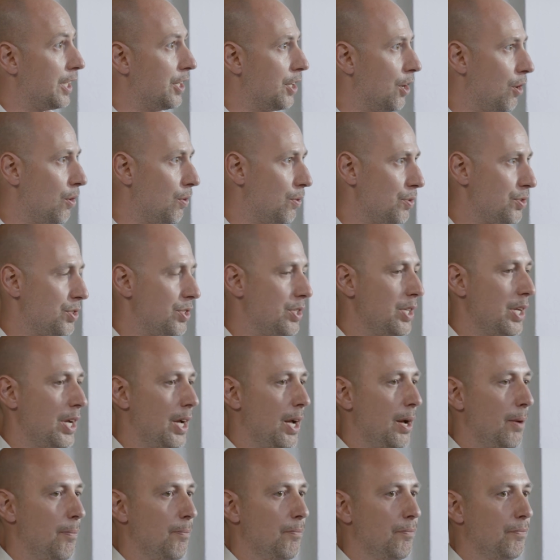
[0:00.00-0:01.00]
knows
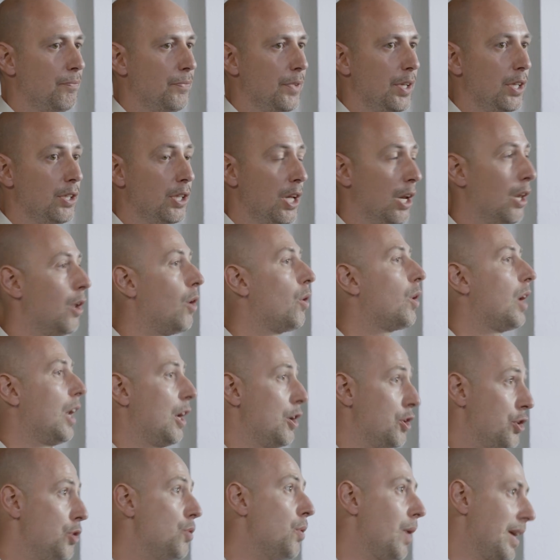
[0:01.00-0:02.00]
the local
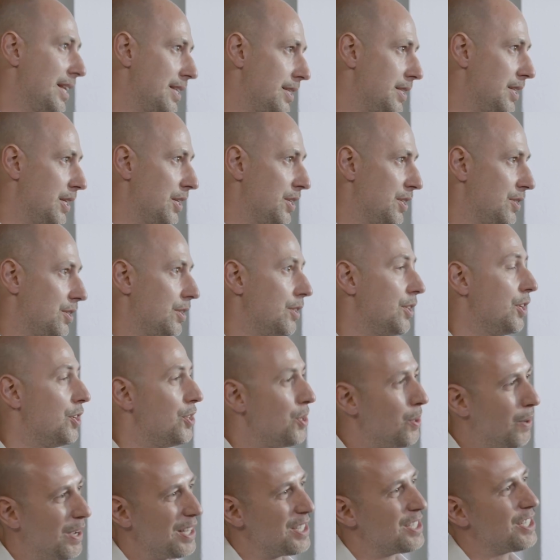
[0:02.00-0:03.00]
nuances, the
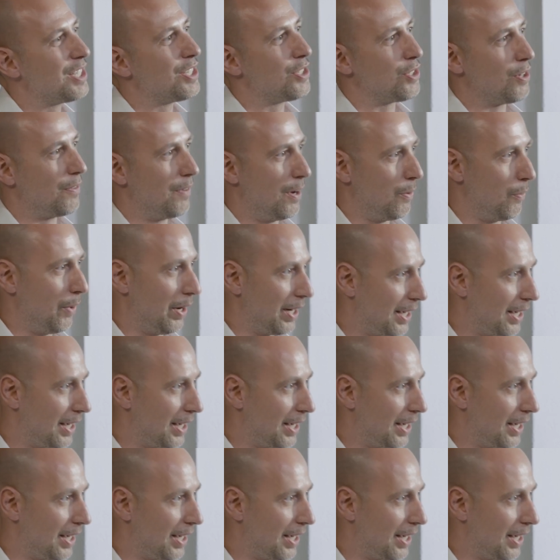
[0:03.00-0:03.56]
nuances of our